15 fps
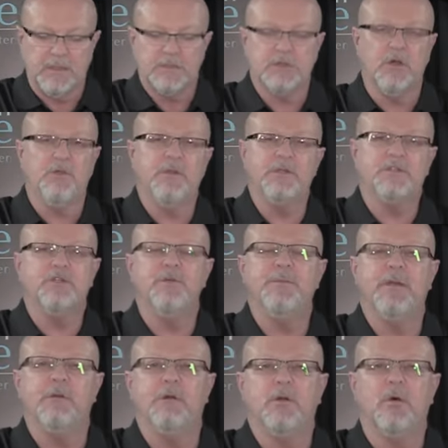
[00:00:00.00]
So this should
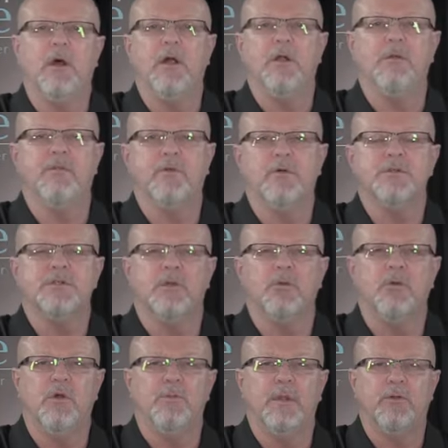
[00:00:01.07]
be required, and of course it
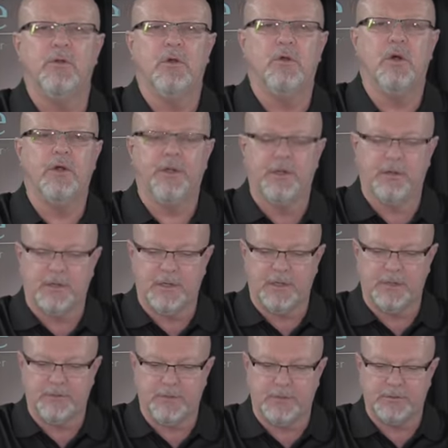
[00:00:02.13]
will be required here at
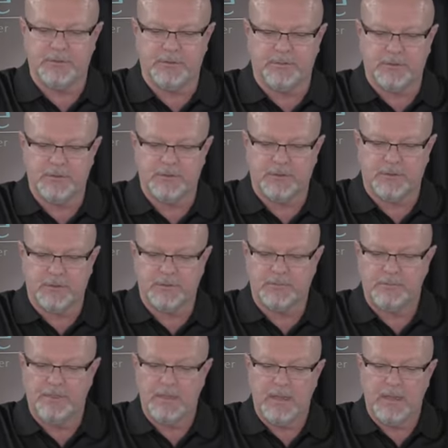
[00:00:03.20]
Kingdom Leadership Institute,